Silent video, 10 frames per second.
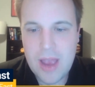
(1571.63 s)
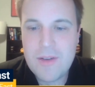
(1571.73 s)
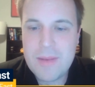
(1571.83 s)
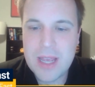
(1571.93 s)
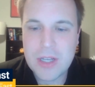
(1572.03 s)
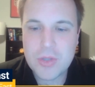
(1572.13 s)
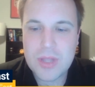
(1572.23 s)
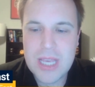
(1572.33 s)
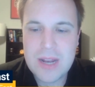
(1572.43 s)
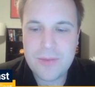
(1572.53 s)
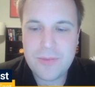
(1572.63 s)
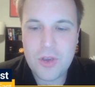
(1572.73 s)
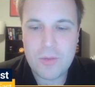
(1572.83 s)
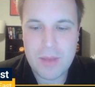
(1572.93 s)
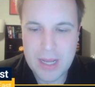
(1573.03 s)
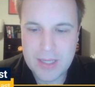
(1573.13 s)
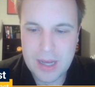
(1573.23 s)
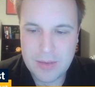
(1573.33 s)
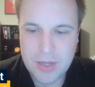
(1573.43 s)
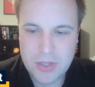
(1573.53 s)
Everybody else within a few minutes.
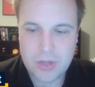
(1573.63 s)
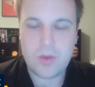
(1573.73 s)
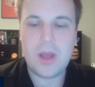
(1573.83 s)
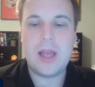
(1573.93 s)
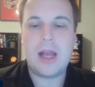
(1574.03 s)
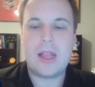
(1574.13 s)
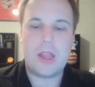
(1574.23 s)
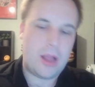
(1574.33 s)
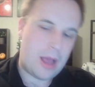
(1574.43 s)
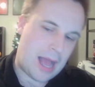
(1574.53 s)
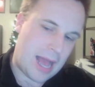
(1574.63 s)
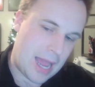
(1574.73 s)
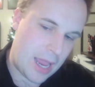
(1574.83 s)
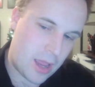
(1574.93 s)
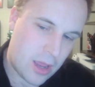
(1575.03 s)
I was also a little high